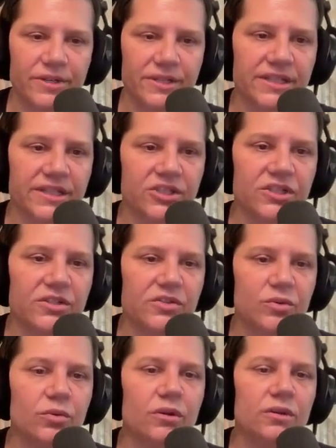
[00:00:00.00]
precision
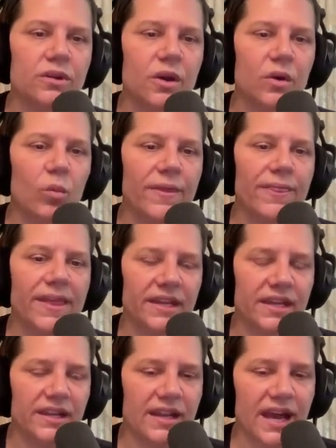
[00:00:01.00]
tool, one
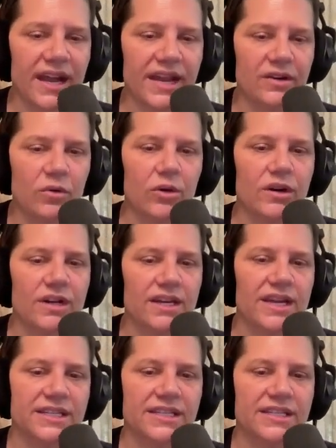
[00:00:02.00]
that can guide,
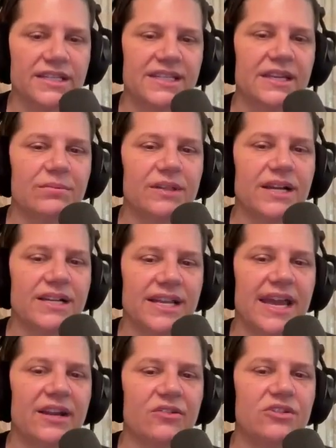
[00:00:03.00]
organize, and stabilize
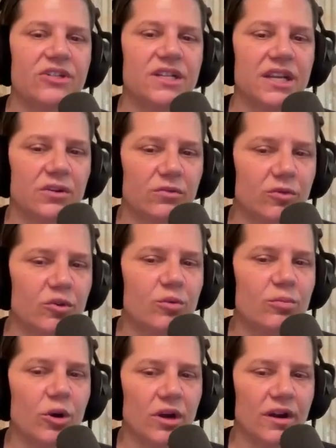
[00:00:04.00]
energy in a
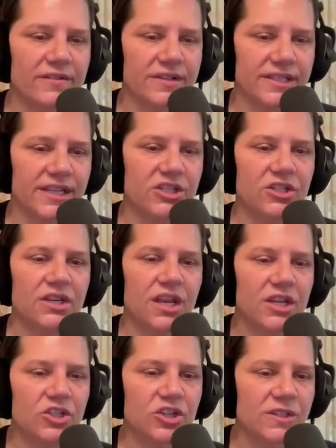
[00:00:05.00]
room or conversation
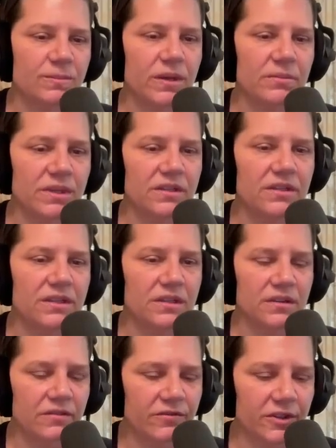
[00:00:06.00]
just by
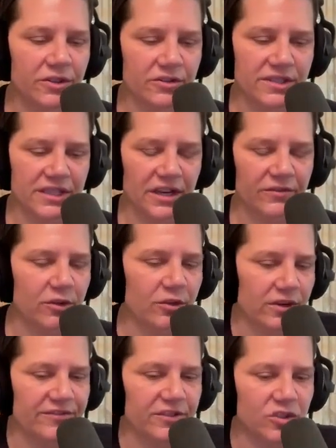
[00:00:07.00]
being fully yourself. You
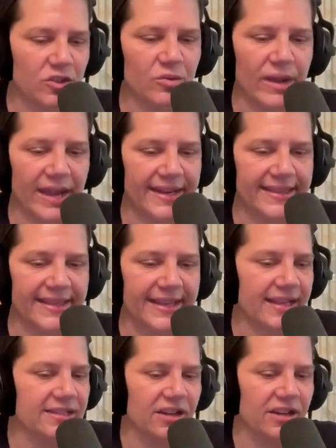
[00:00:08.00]
don't have to do
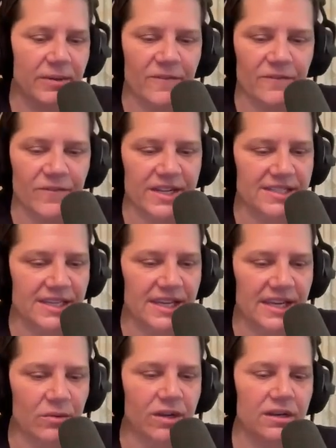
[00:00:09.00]
anything. It's not about fixing
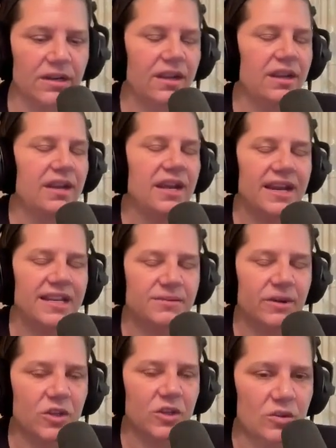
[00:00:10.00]
anyone. It's
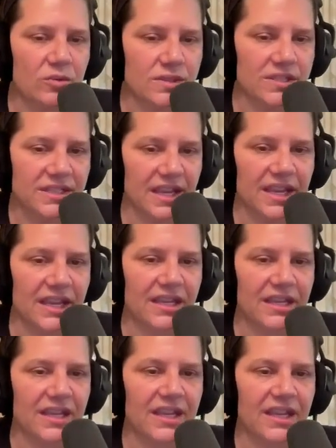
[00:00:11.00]
about you
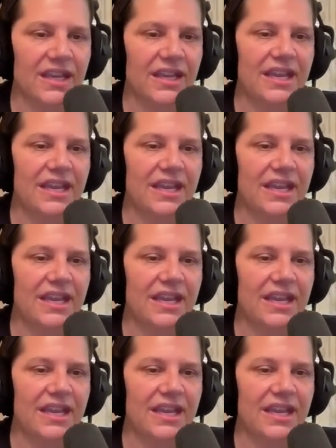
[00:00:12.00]
staying